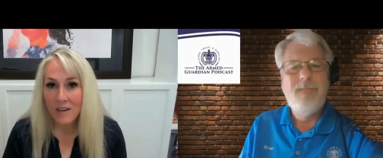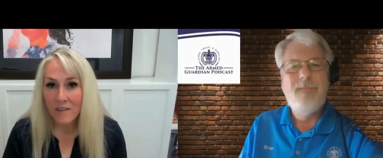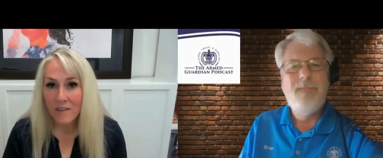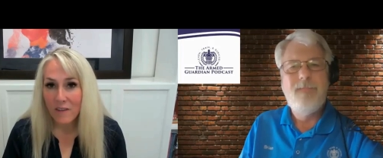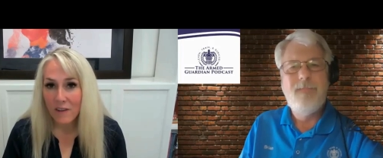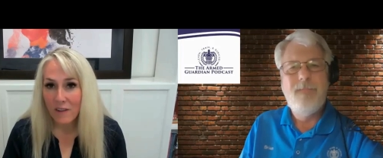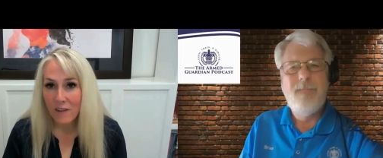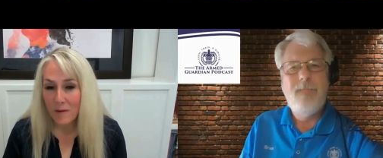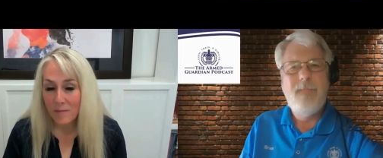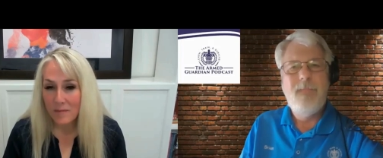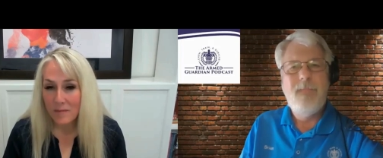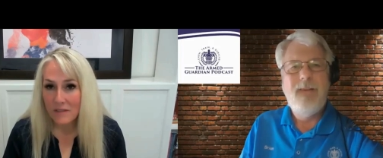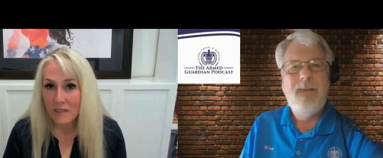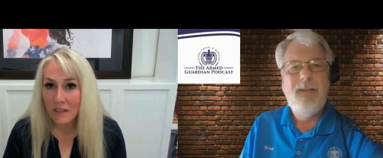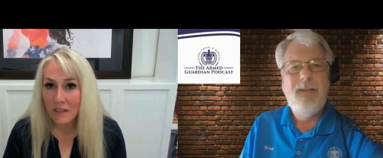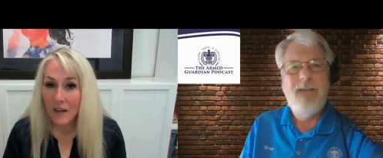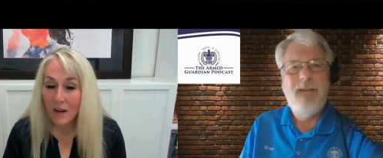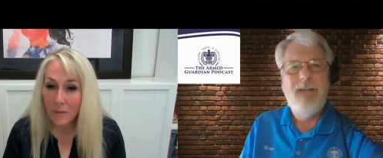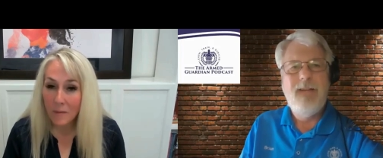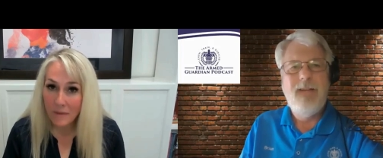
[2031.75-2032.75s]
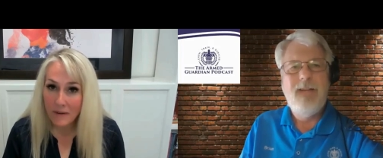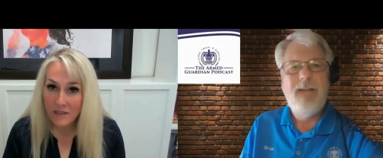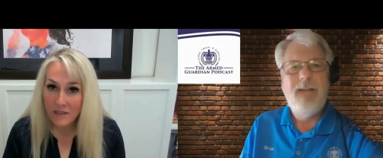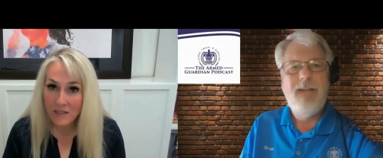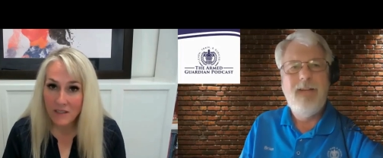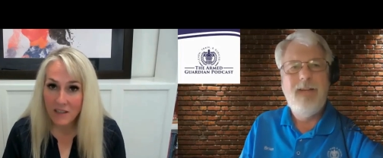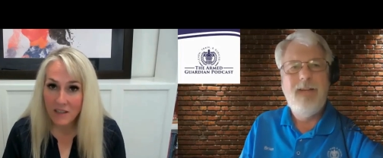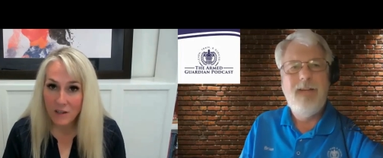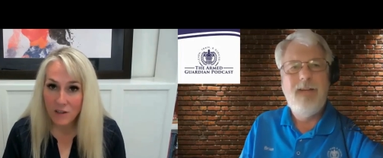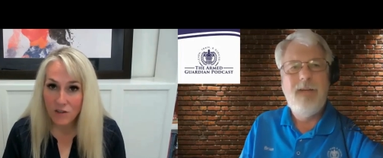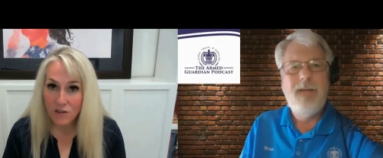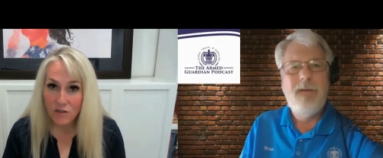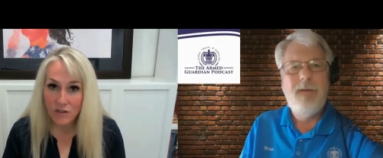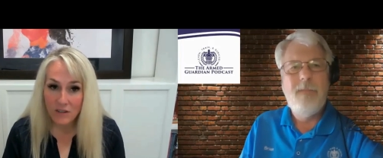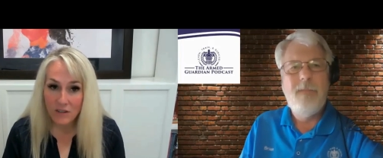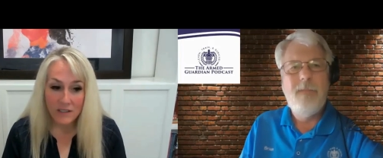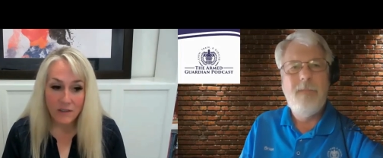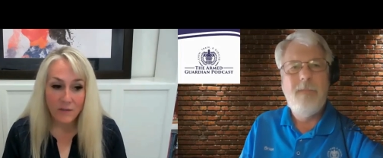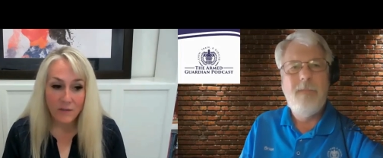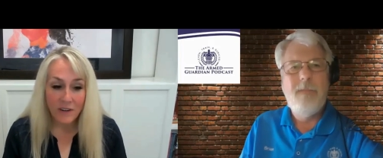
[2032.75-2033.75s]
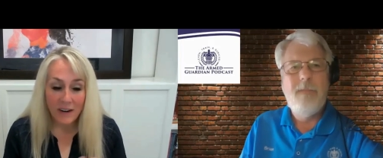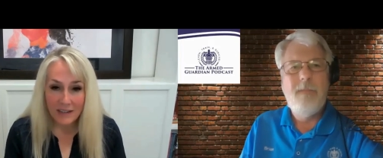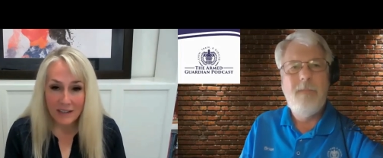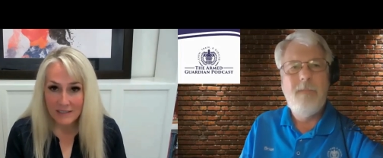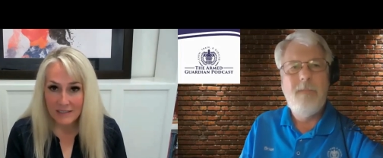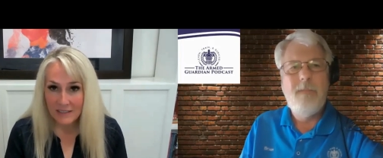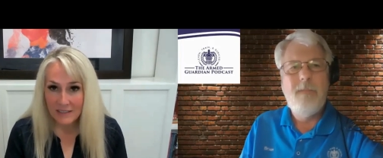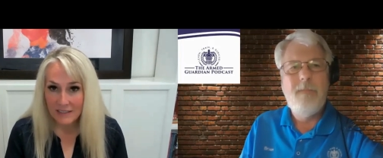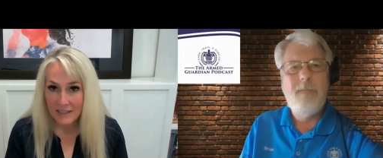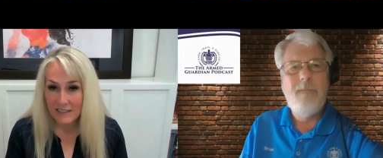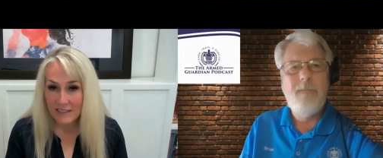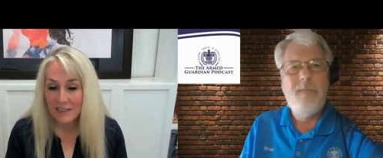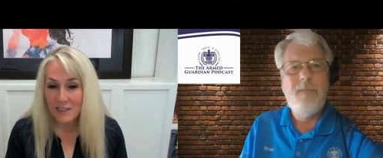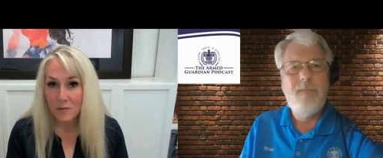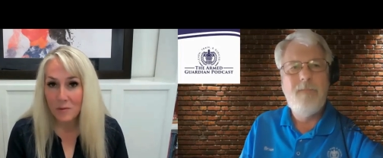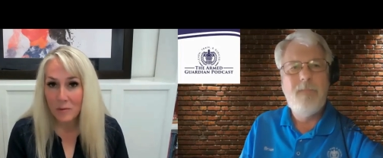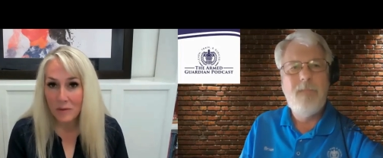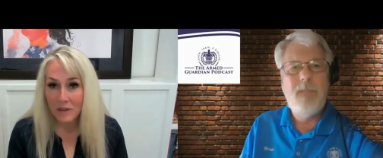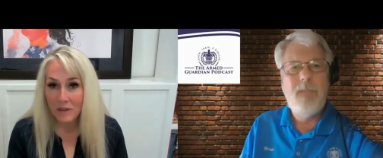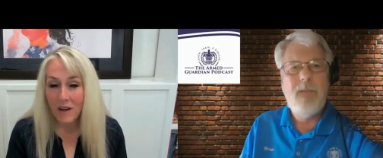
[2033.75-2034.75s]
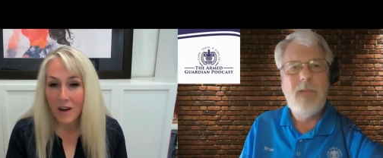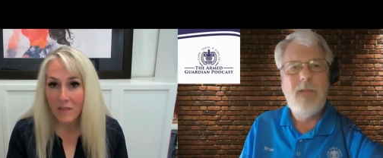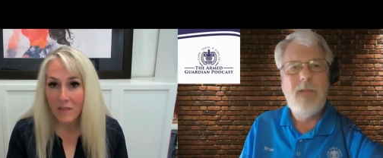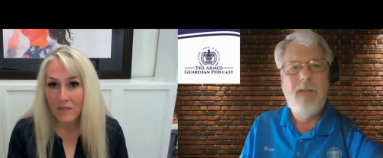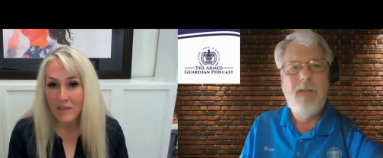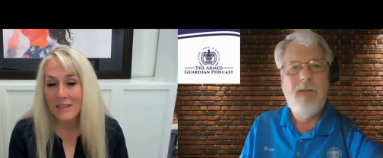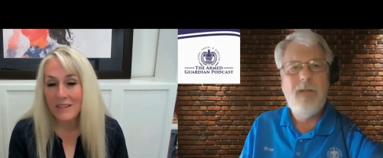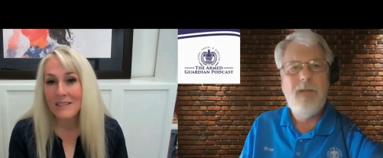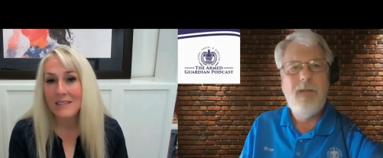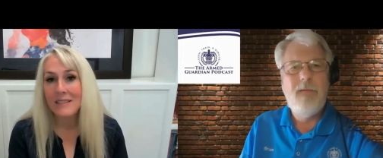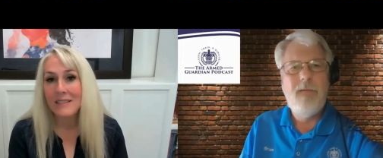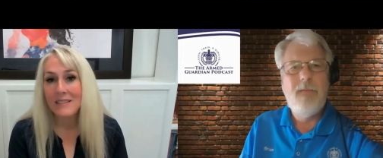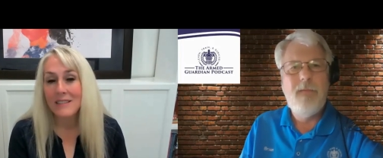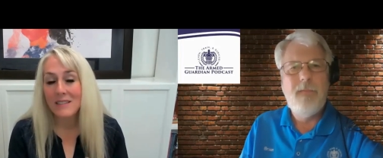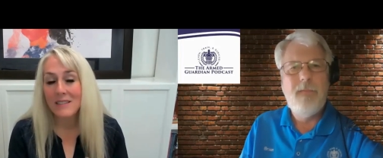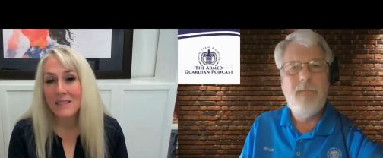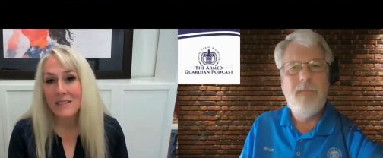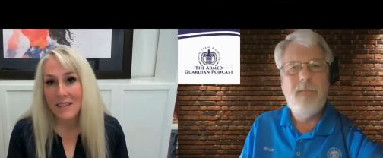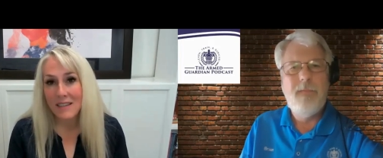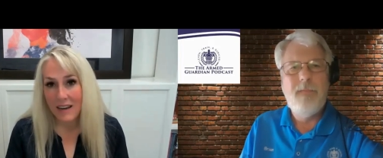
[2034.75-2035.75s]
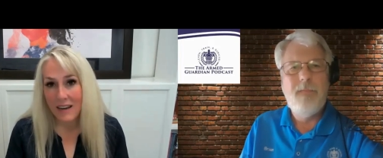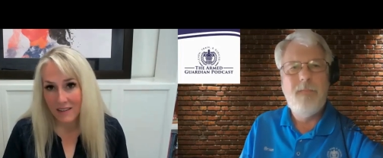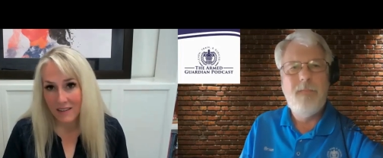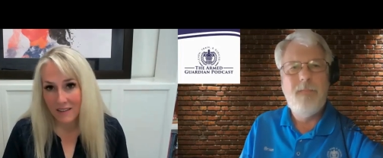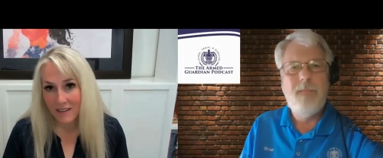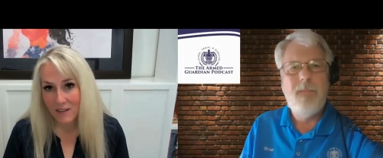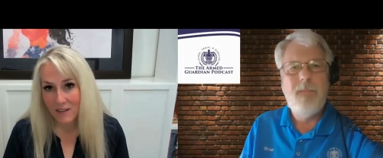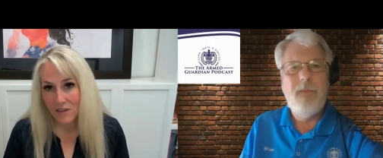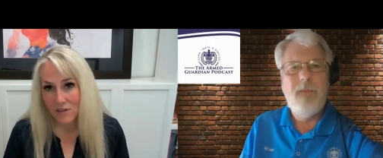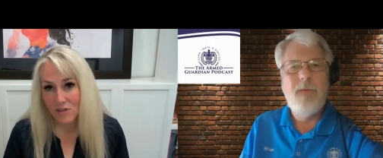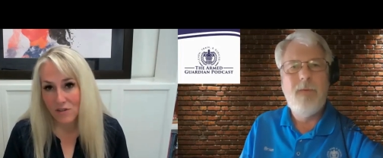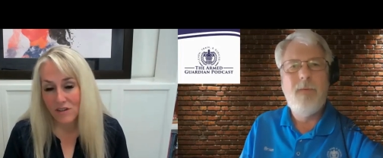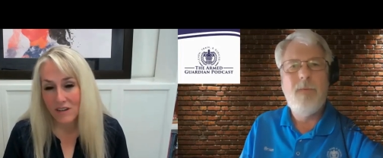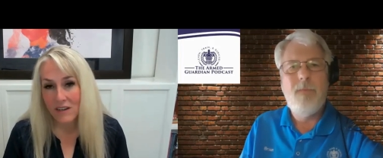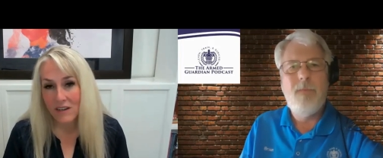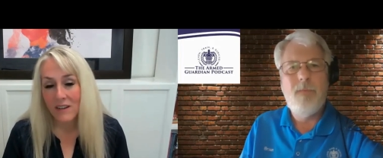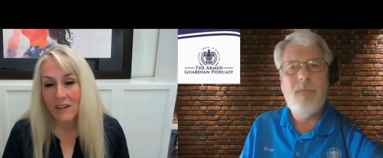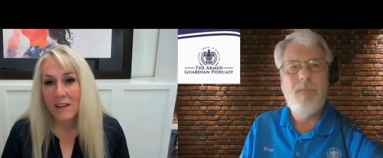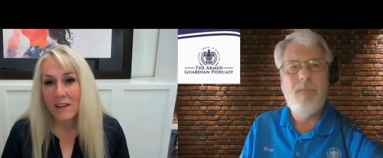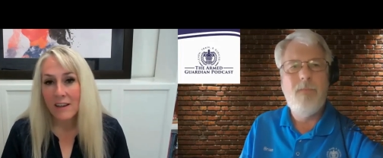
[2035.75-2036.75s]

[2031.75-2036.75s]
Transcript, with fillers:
Speaker 1: for them to come into the industry to find success, to build confidence, and to stay in the industry.